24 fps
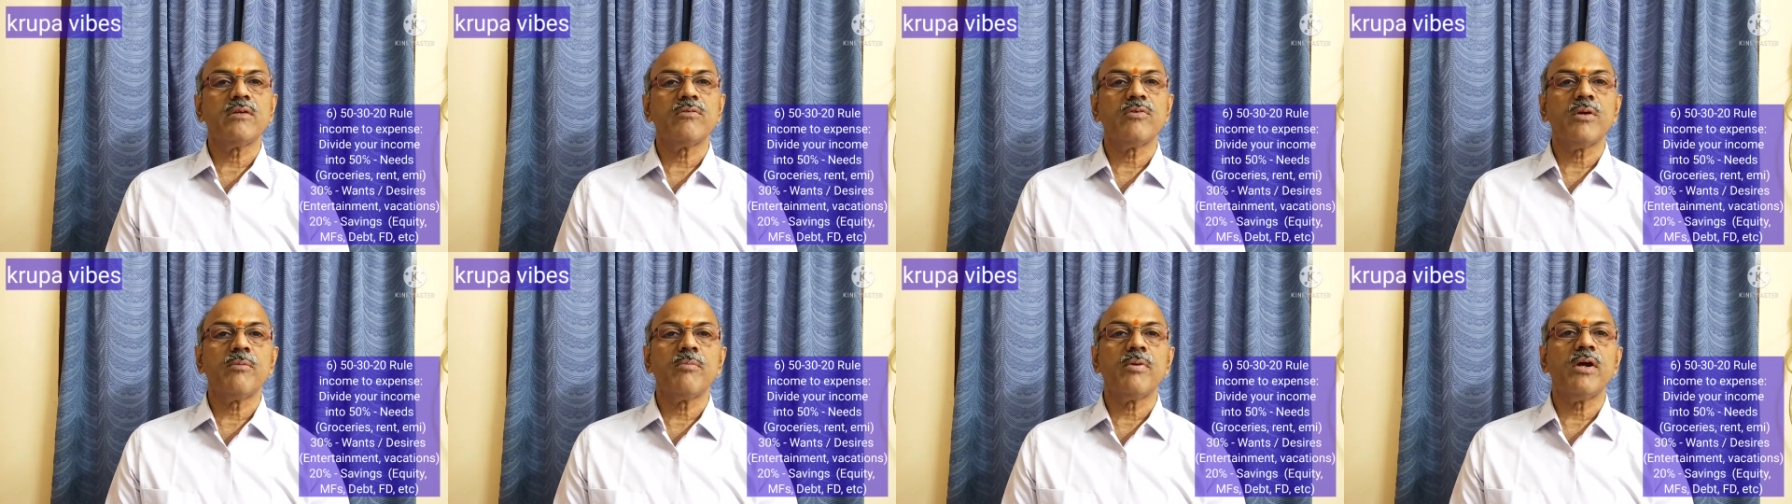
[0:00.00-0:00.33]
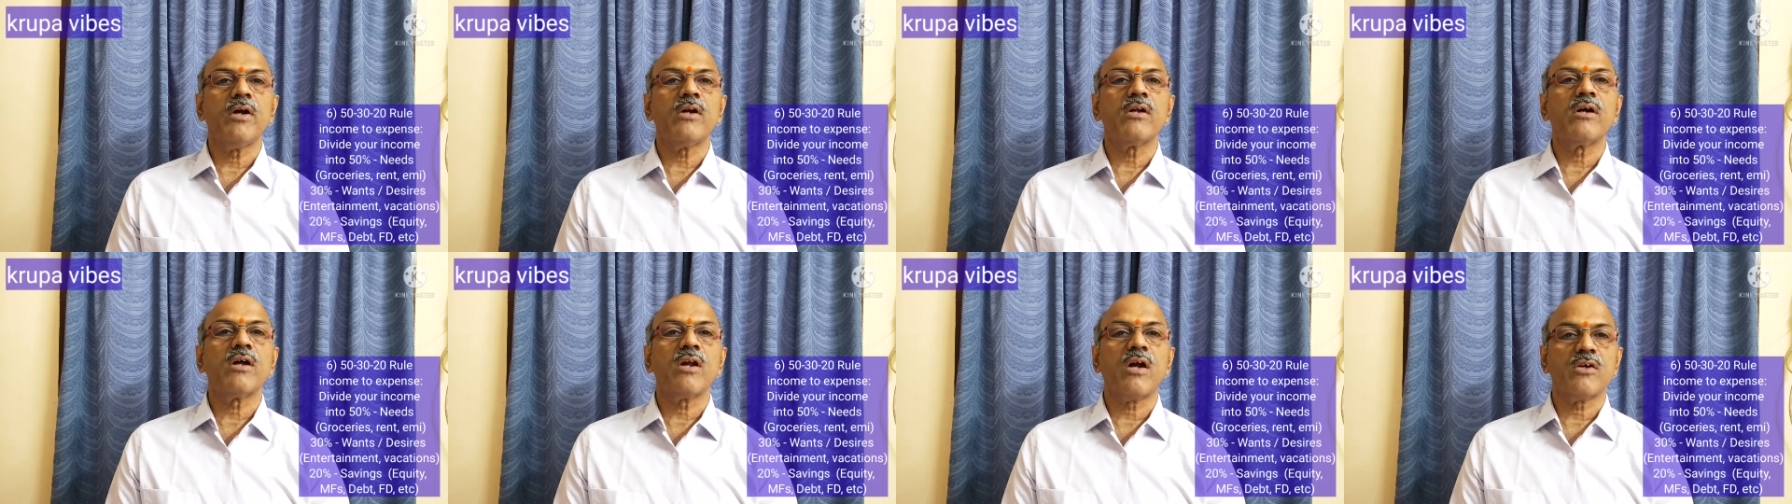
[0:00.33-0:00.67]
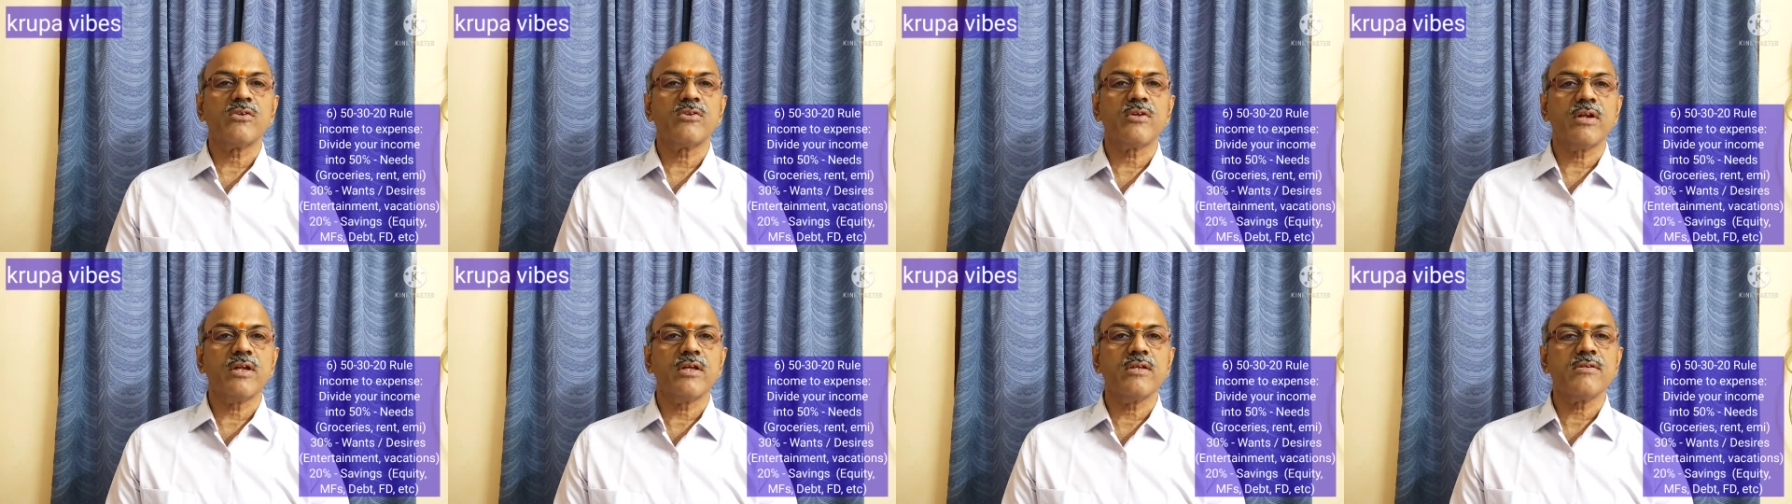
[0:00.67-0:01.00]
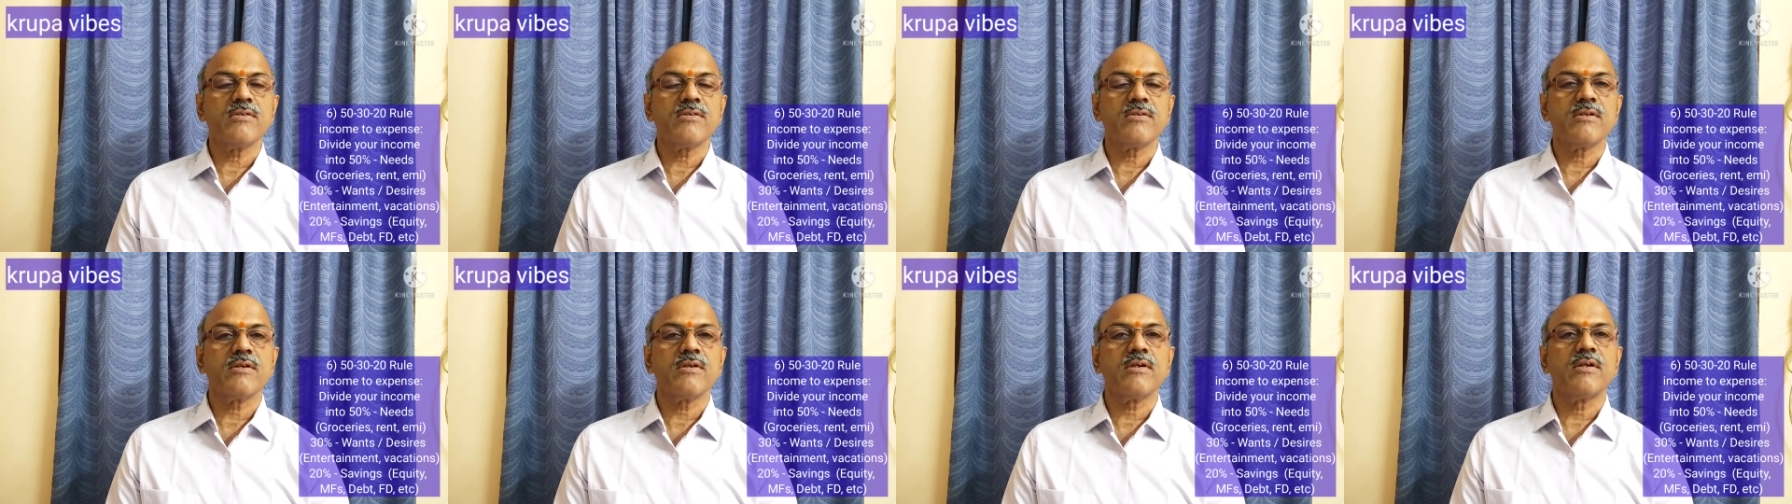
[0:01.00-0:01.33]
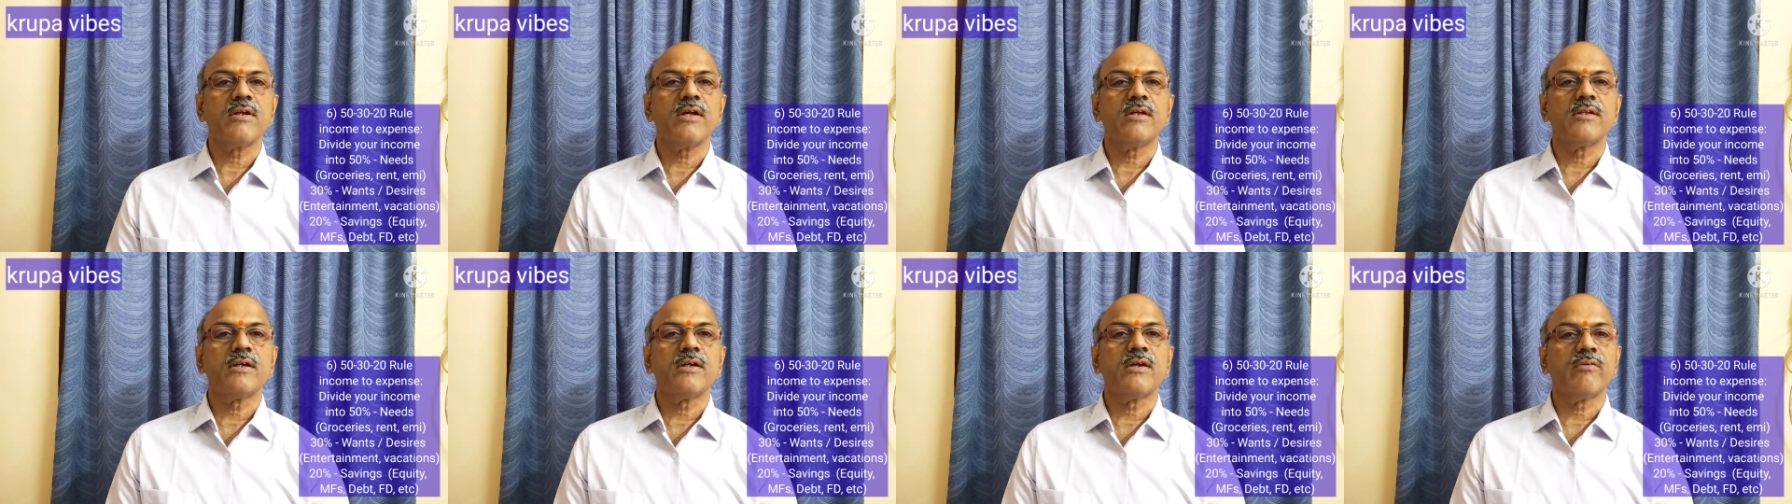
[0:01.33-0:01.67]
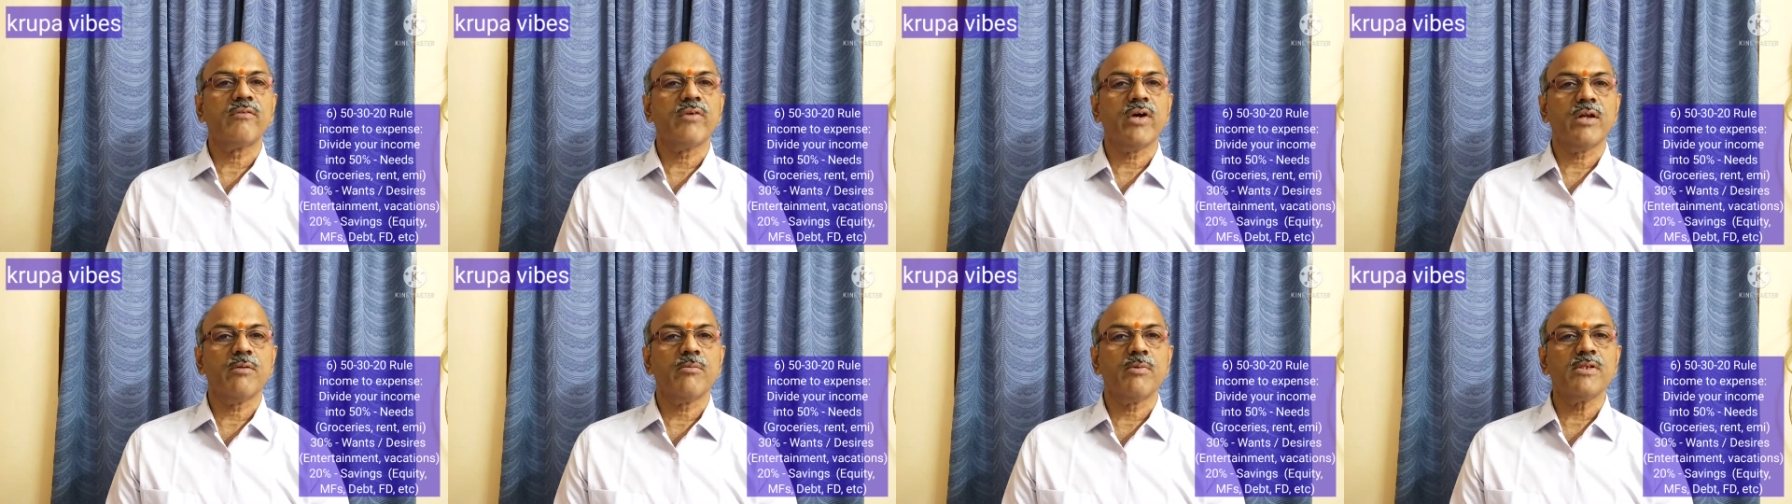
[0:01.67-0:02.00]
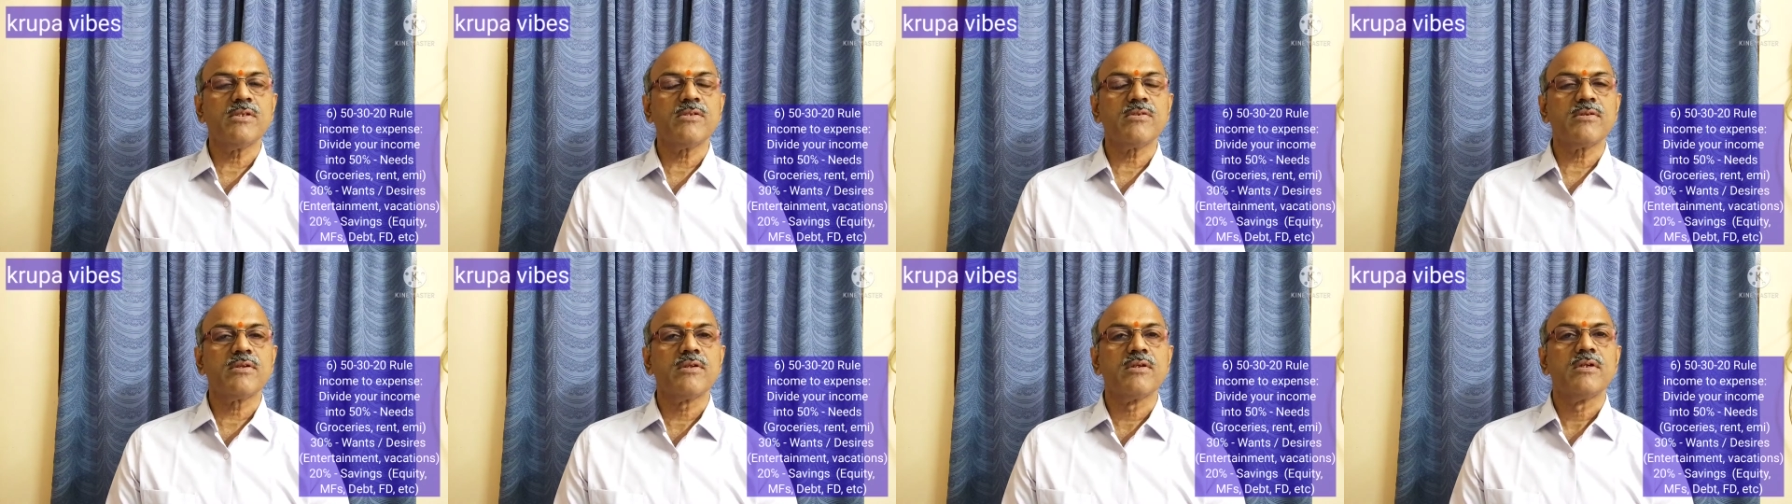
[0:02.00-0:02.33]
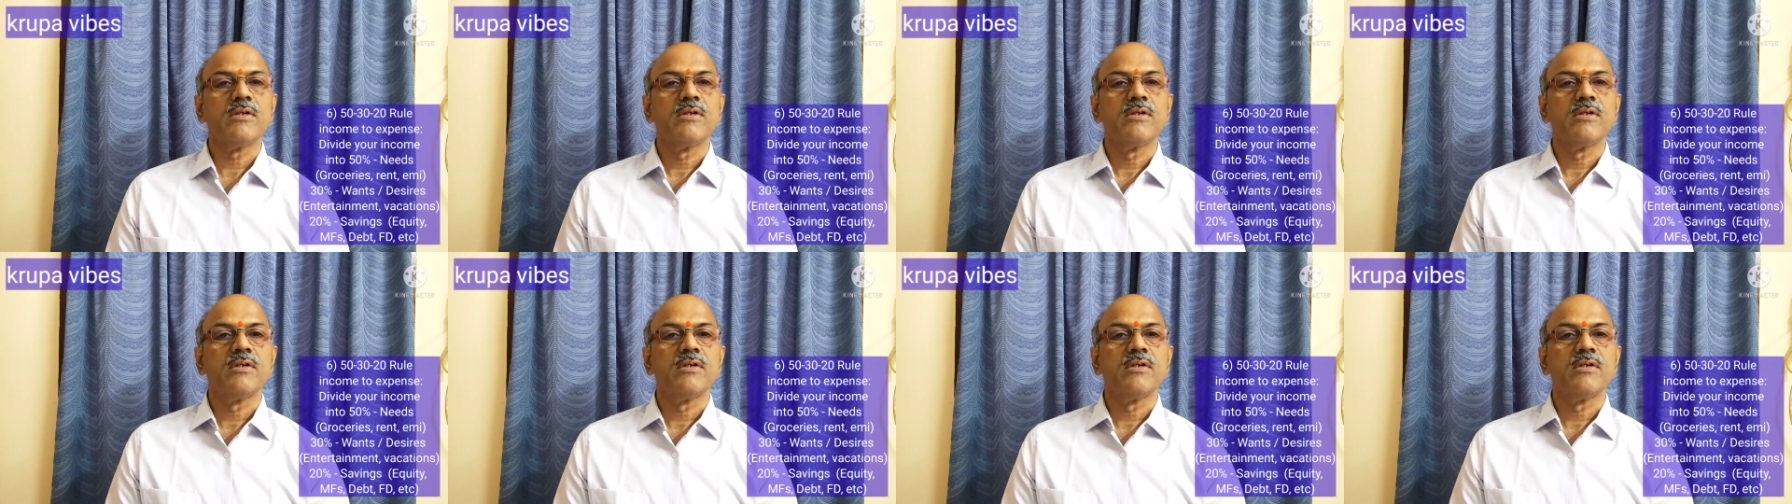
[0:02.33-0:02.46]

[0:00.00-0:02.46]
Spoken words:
will be on groceries and other requirements.